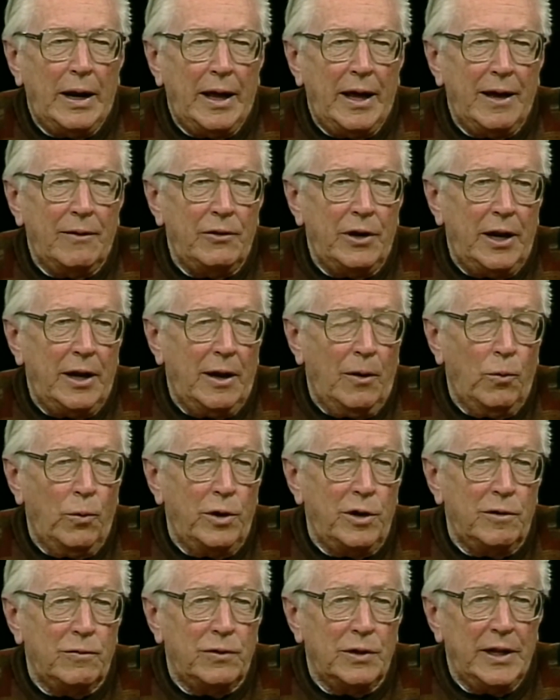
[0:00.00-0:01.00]
Well, I have a
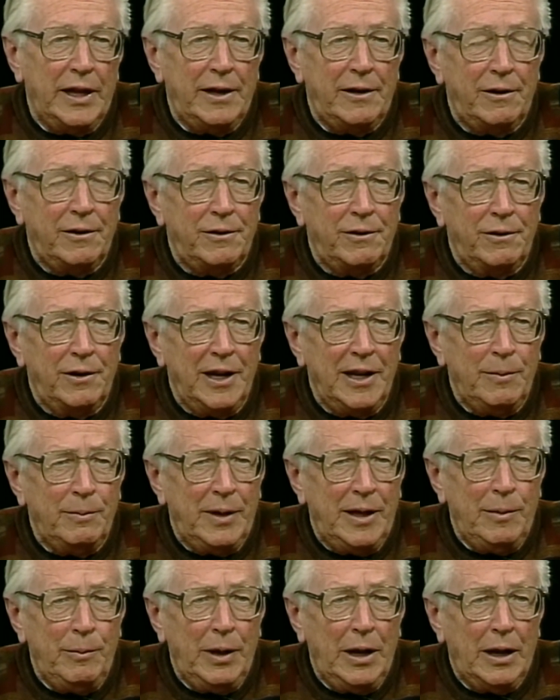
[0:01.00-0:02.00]
wonderful editor
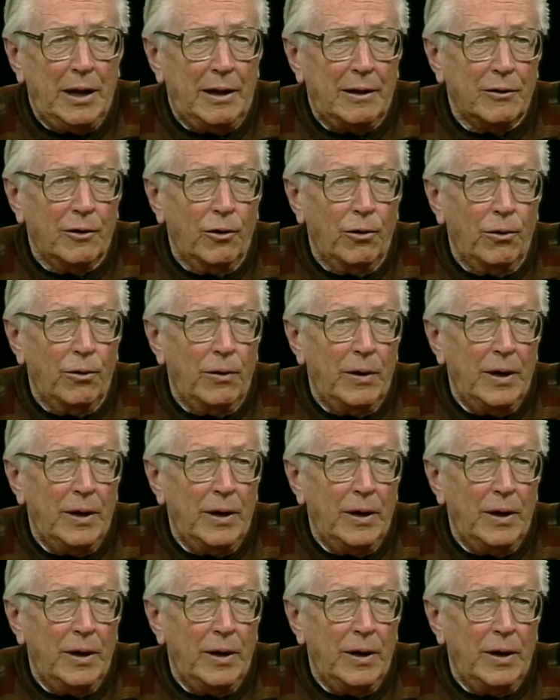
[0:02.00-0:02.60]
named Amy Lago.